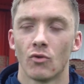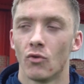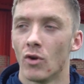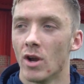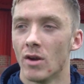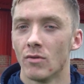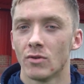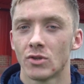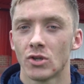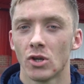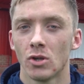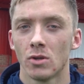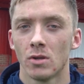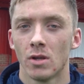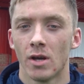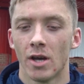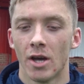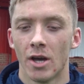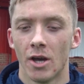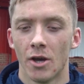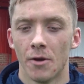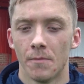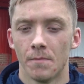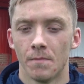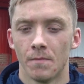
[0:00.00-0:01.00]
Great result.
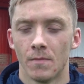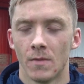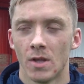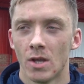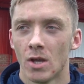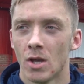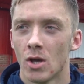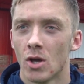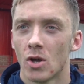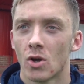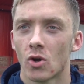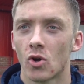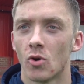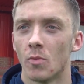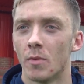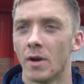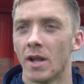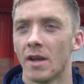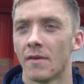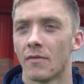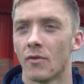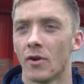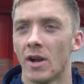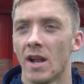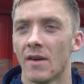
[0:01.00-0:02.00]
Coming
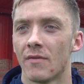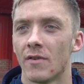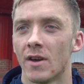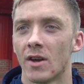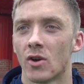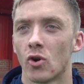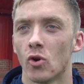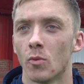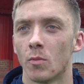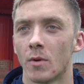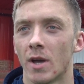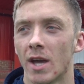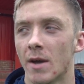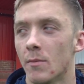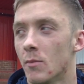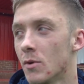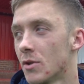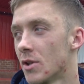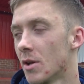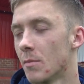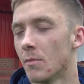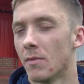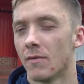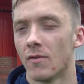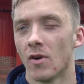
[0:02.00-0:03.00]
here for an FA Cup game, we
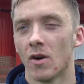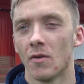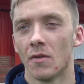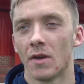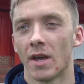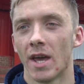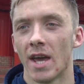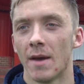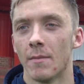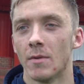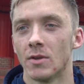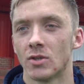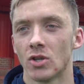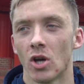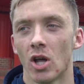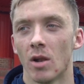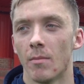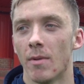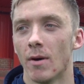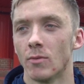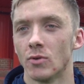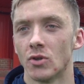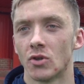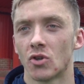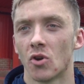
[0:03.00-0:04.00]
said before the game, it's all
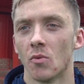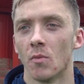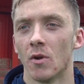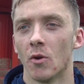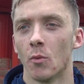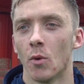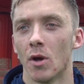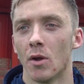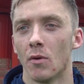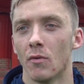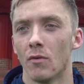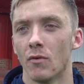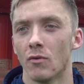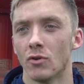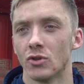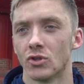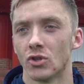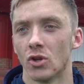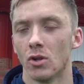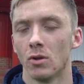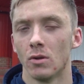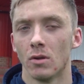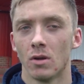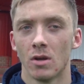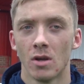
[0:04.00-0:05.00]
about just coming away with a
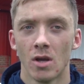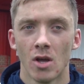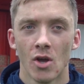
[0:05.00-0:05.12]
result.